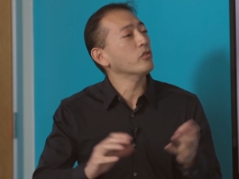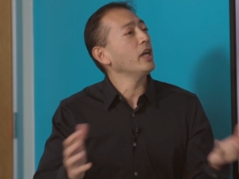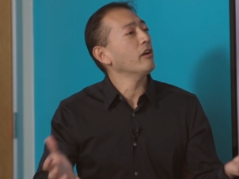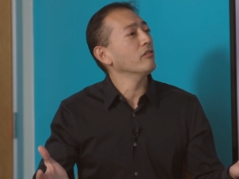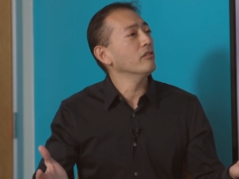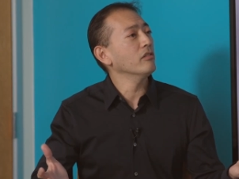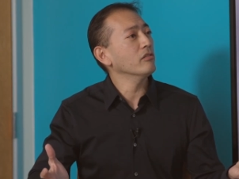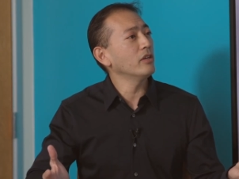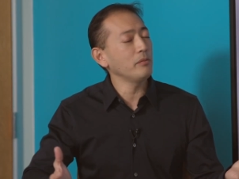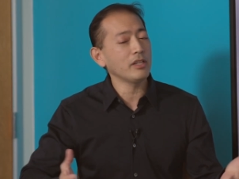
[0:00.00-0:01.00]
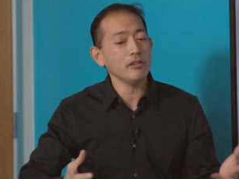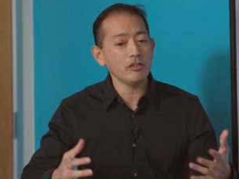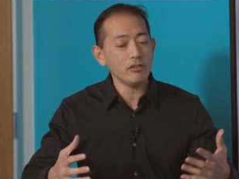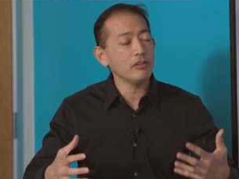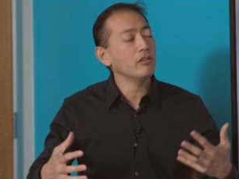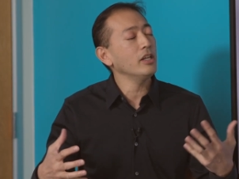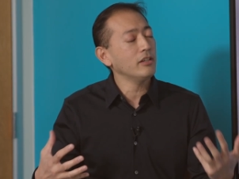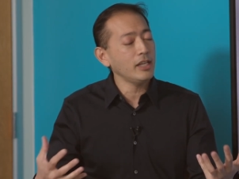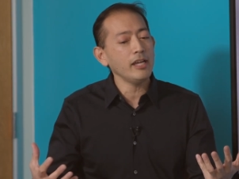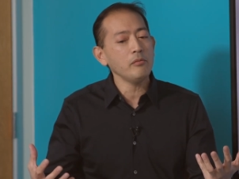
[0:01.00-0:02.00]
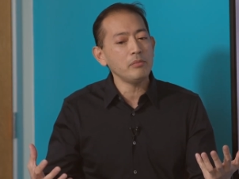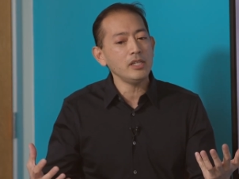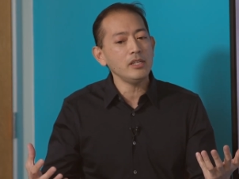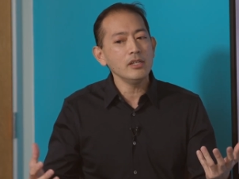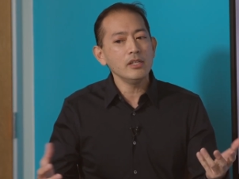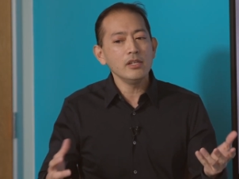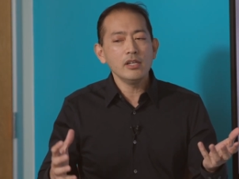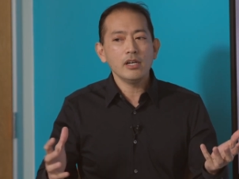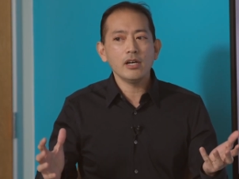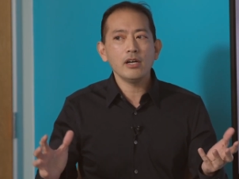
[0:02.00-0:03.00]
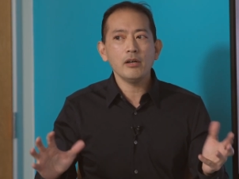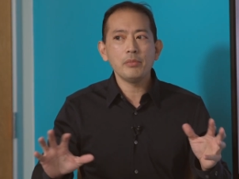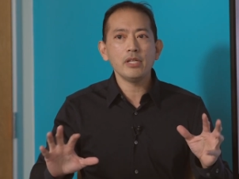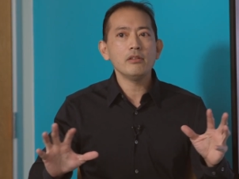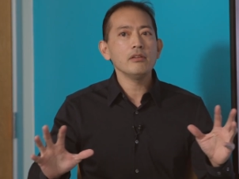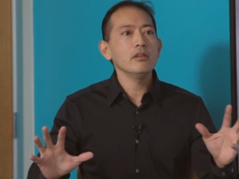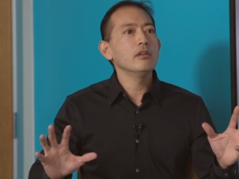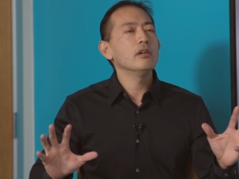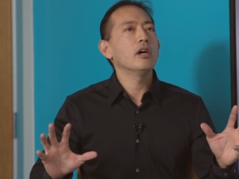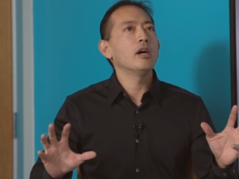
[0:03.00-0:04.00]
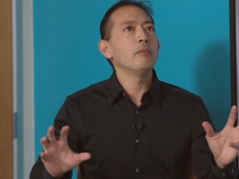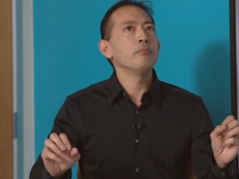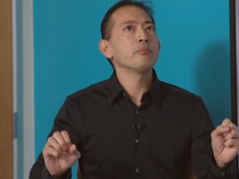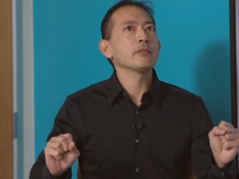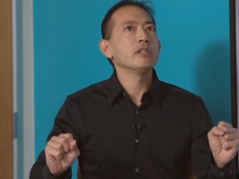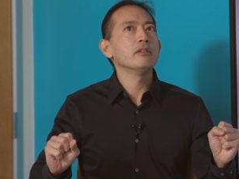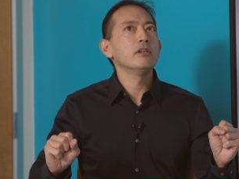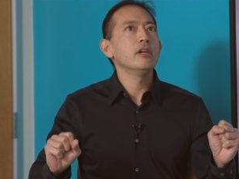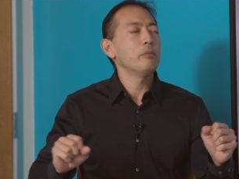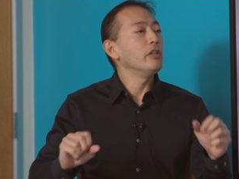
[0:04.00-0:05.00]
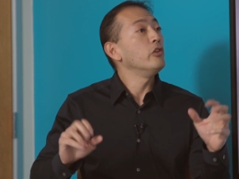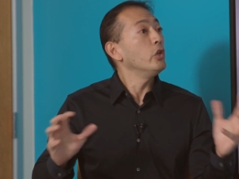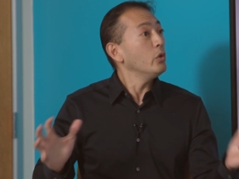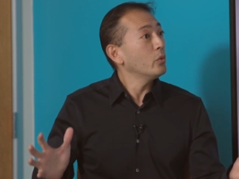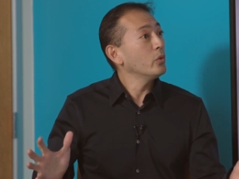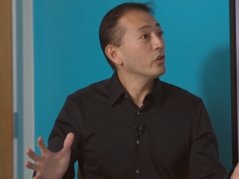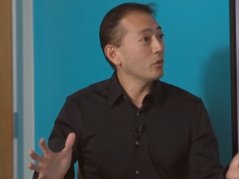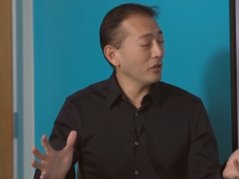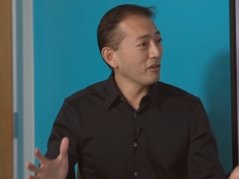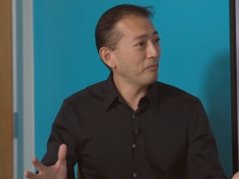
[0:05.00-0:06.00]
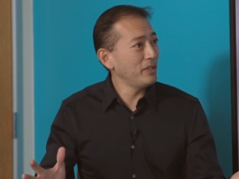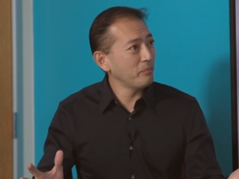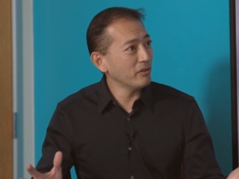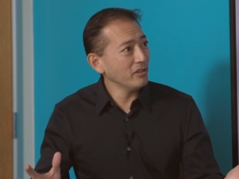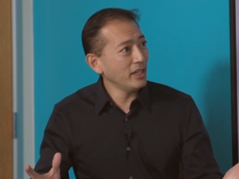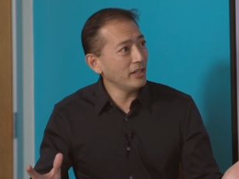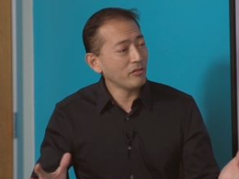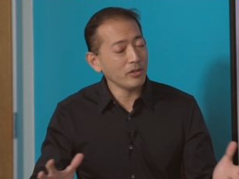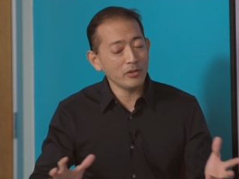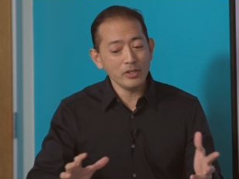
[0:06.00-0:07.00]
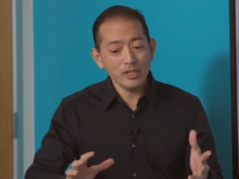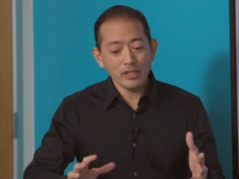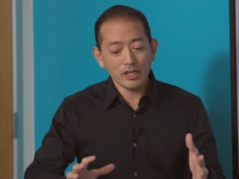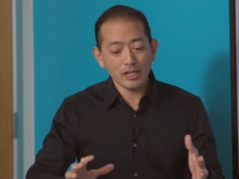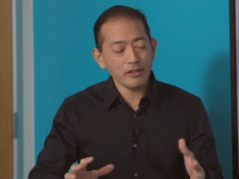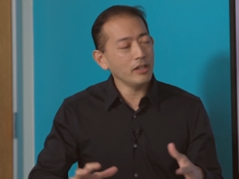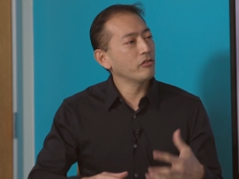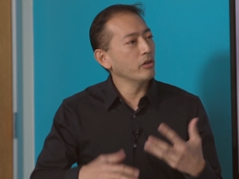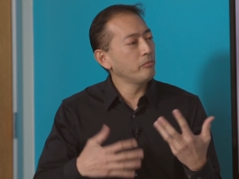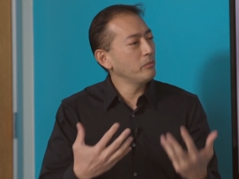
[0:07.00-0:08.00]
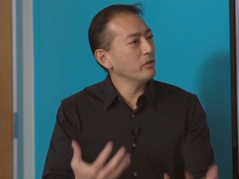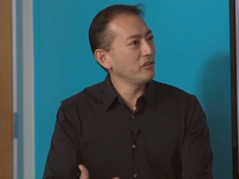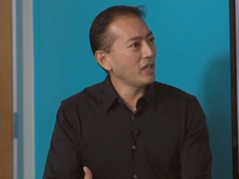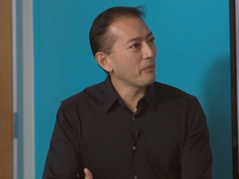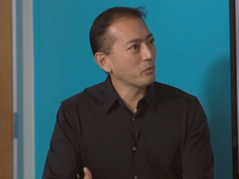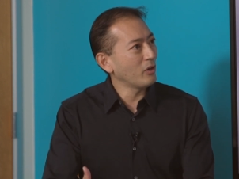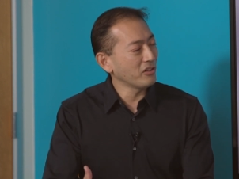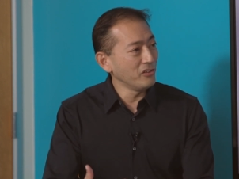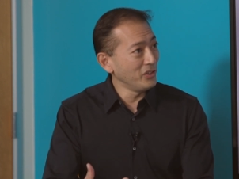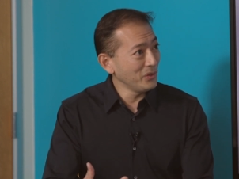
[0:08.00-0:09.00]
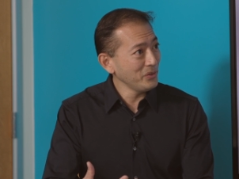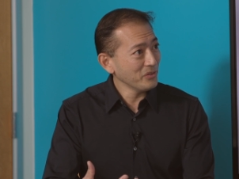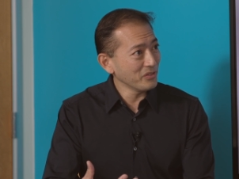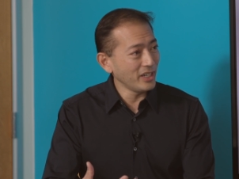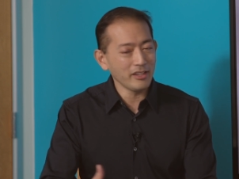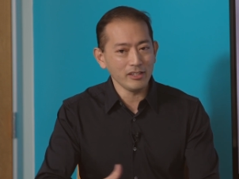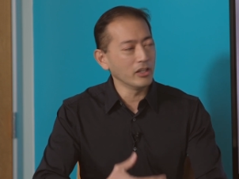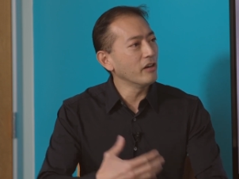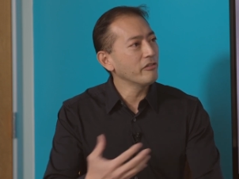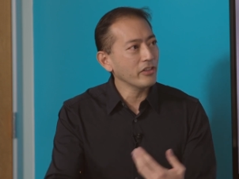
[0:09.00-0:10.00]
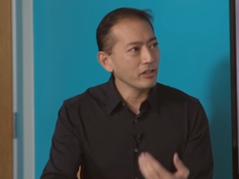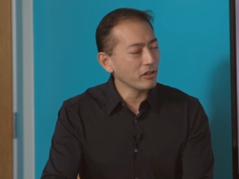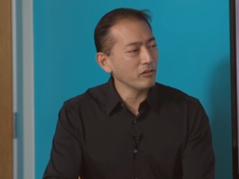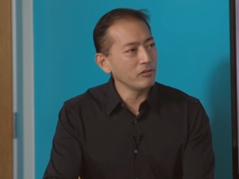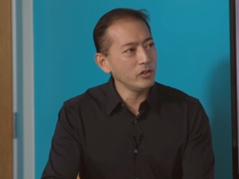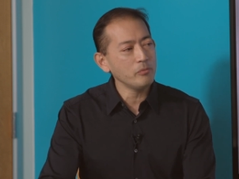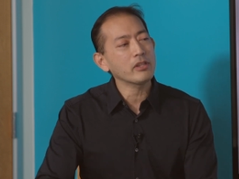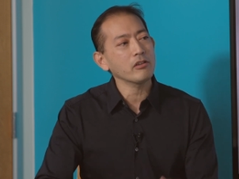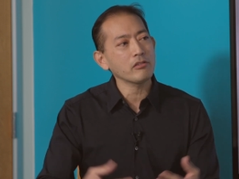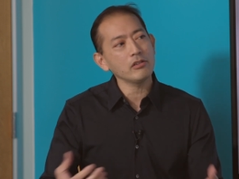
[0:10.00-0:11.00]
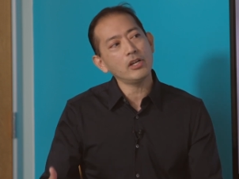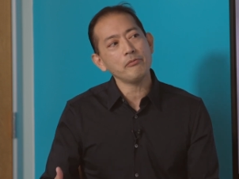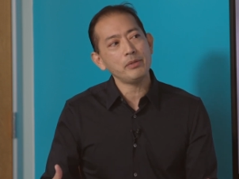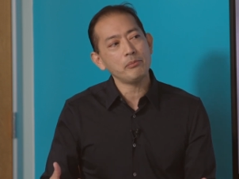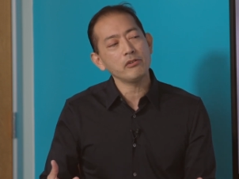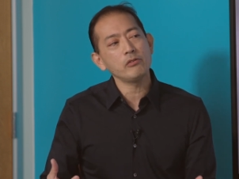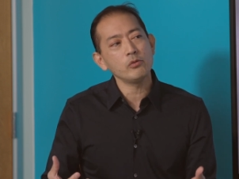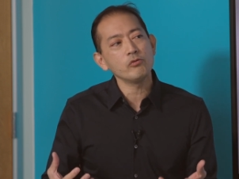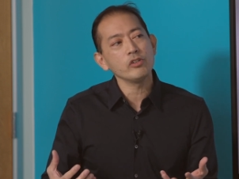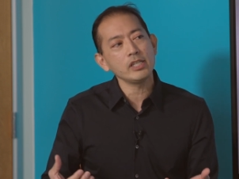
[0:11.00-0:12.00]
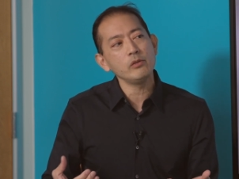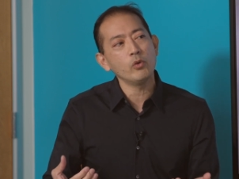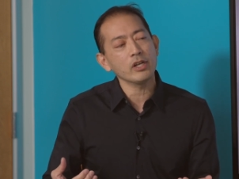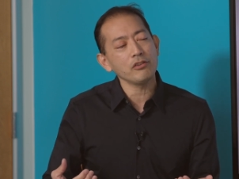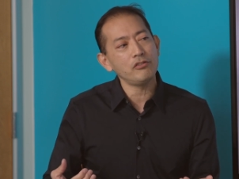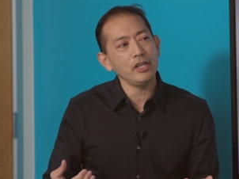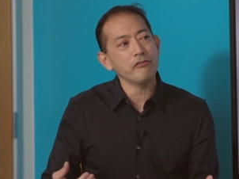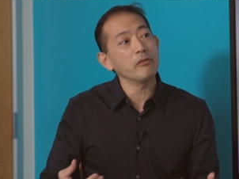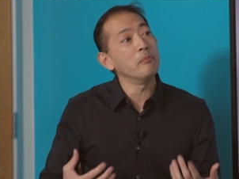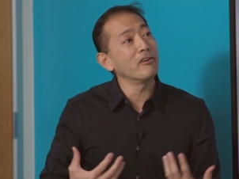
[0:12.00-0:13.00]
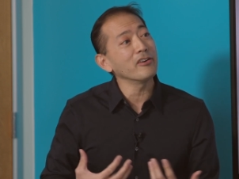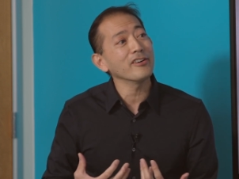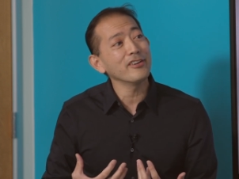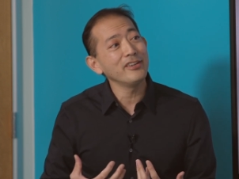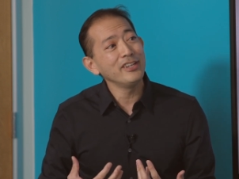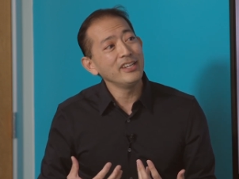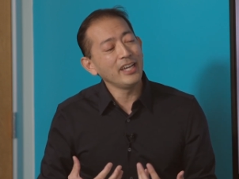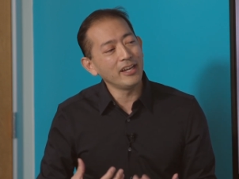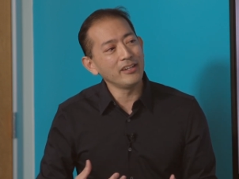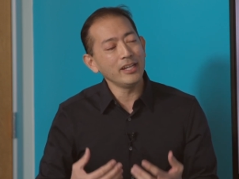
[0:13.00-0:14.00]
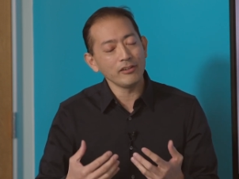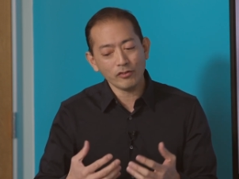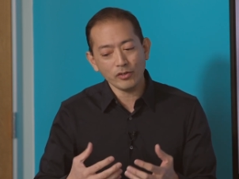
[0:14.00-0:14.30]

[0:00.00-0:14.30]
scared, right? Because it, it, it can be uh, a bit. Um, but new to a lot yeah. of people. And so, uh, and some people adapt well to new, right? They love things that are new, but there's a lot of people who really want to stay familiar. And, and